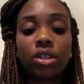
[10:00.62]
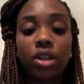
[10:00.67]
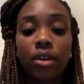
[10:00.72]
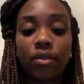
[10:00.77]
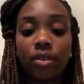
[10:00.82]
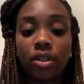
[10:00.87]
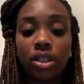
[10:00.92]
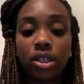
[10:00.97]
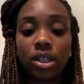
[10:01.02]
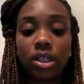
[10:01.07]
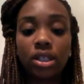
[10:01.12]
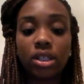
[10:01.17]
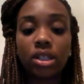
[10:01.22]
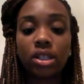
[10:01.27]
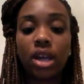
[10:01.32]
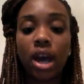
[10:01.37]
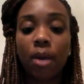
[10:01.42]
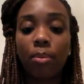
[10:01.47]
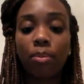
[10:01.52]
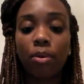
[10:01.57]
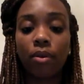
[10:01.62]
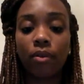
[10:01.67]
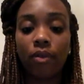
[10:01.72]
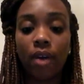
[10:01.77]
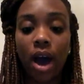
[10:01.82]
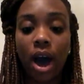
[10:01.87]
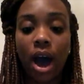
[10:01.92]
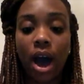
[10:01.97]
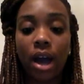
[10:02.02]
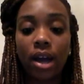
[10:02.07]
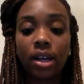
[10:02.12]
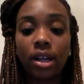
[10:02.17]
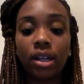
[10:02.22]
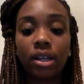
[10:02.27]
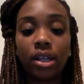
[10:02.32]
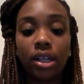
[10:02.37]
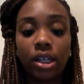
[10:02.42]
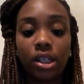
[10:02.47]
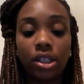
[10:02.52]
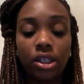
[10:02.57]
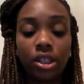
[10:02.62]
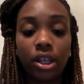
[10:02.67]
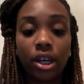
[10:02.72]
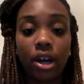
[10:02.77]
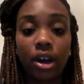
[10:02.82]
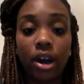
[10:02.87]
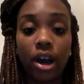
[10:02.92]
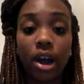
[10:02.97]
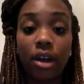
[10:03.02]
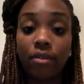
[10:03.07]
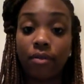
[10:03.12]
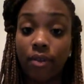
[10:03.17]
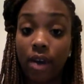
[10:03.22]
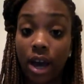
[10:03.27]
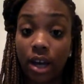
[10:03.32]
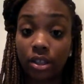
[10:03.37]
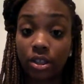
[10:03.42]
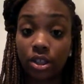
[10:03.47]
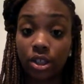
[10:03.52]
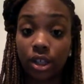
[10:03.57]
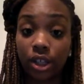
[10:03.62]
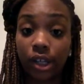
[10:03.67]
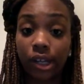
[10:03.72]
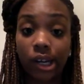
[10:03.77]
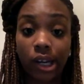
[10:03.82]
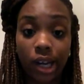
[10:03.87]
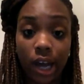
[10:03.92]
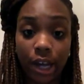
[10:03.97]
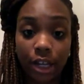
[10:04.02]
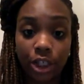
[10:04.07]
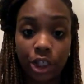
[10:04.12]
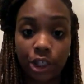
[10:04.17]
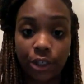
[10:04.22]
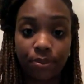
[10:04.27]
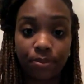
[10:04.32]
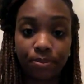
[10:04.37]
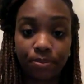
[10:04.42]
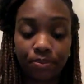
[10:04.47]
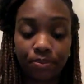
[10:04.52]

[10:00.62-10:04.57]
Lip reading: services that provide an easier and faster connection.